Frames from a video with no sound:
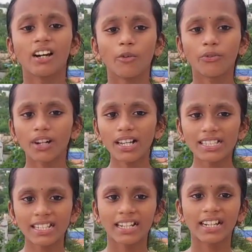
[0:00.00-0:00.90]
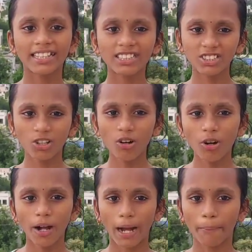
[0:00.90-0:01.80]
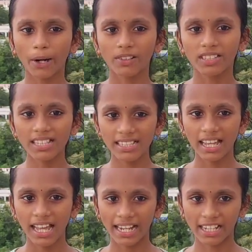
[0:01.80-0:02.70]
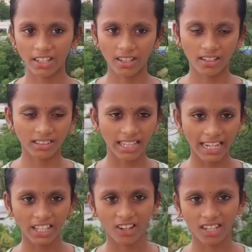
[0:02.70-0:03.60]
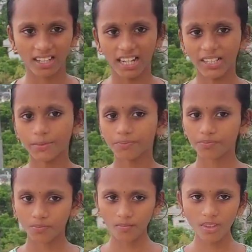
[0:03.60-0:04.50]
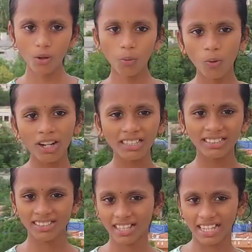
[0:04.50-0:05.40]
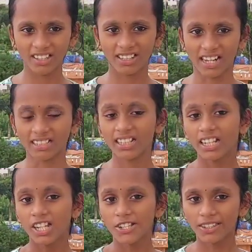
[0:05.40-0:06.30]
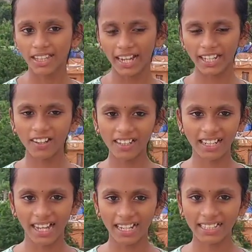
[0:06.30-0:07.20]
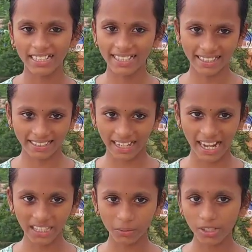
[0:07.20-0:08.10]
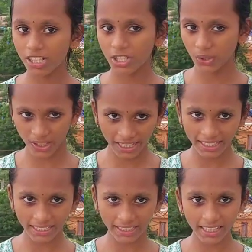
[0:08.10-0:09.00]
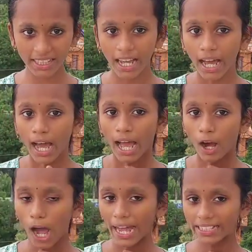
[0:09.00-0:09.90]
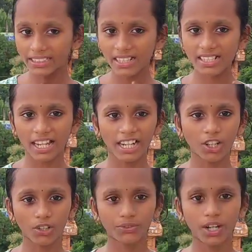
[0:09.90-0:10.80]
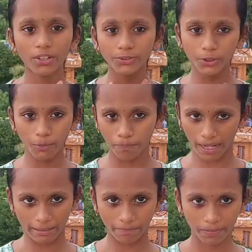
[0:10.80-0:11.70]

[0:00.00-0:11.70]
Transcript: First, let's know about this thyroid gland. What is this thyroid gland? So thyroid gland is a gland which is located either side of a food pipe,